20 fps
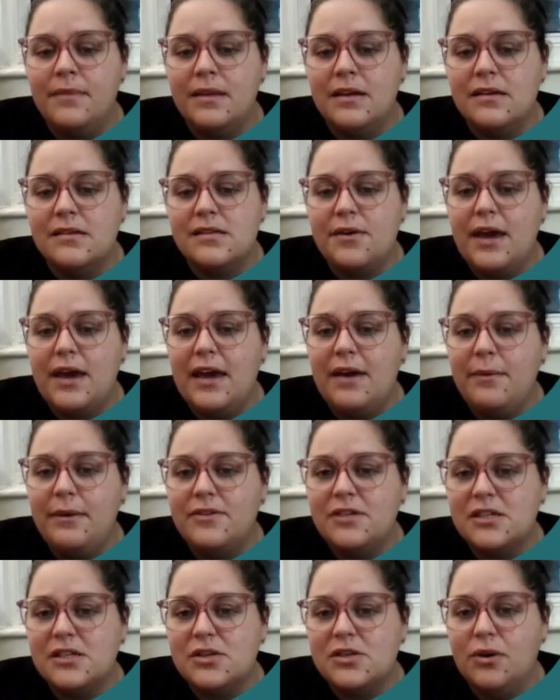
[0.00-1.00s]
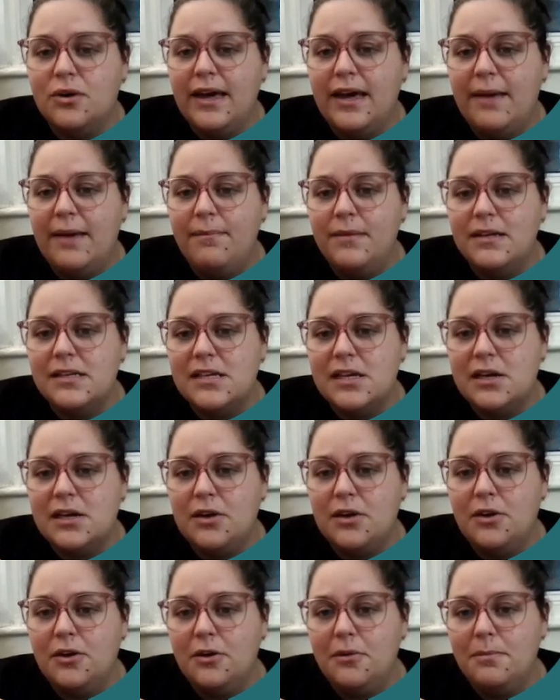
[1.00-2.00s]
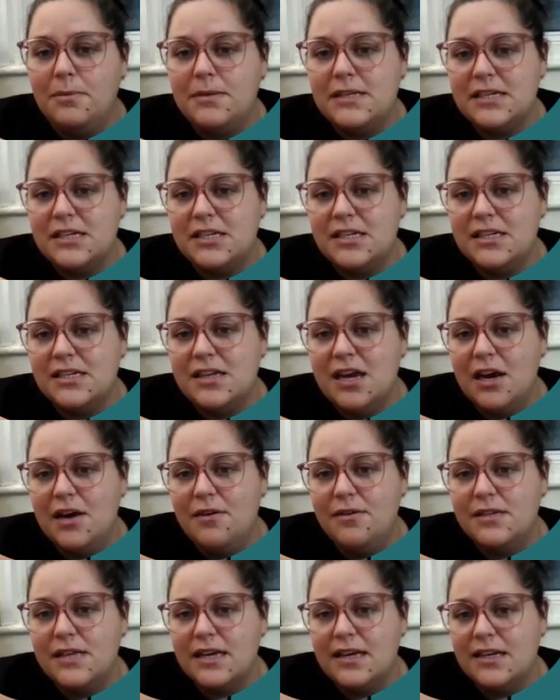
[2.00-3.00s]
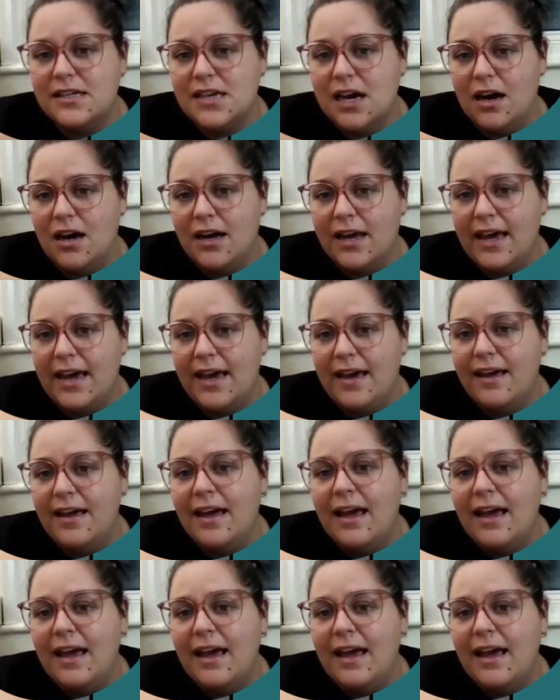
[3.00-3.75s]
So here we've just taught him to position his nose in a target